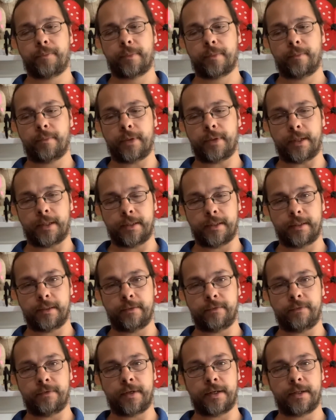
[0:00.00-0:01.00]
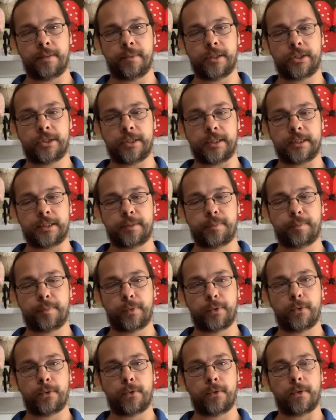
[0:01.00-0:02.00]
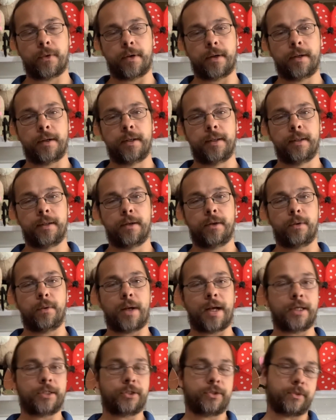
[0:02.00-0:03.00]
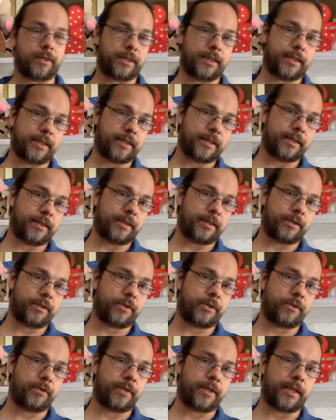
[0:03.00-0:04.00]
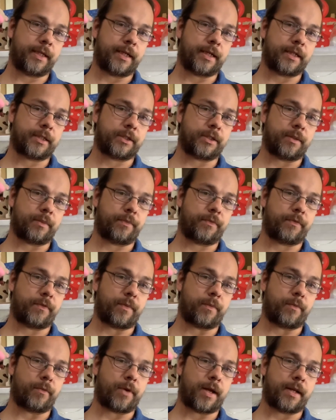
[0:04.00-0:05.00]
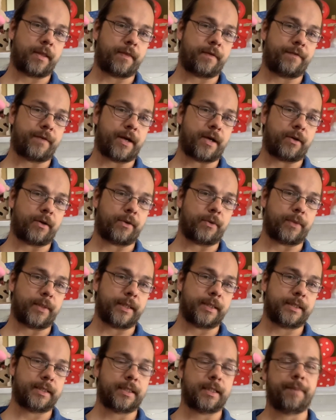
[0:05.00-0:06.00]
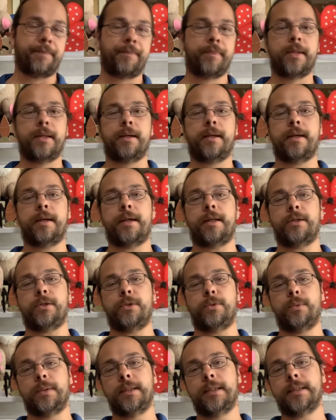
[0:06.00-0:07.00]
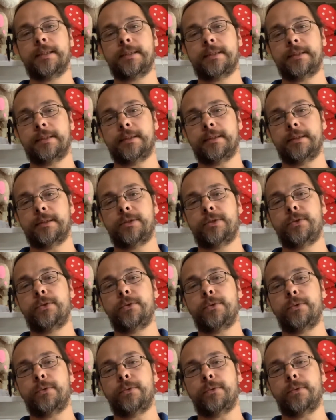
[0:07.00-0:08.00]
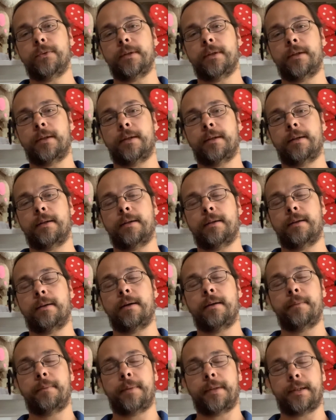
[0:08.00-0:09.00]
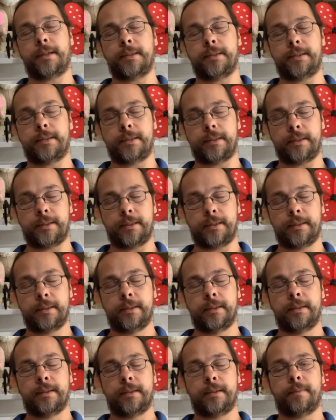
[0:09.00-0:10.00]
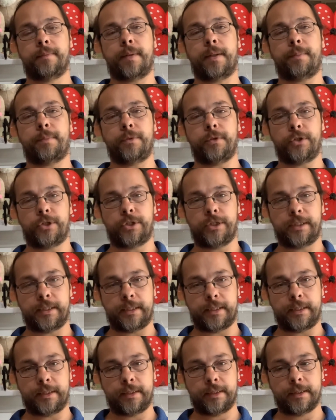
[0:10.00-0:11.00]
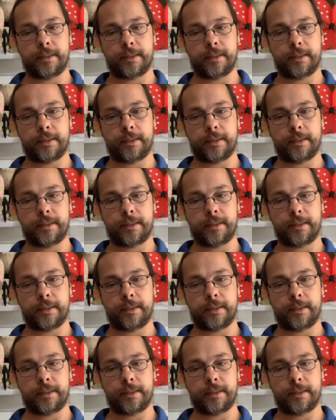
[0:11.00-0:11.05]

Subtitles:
But very much explore, as you listen to the excerpt from Ride of the Valkyries, and you listen to Un bel dì by Puccini,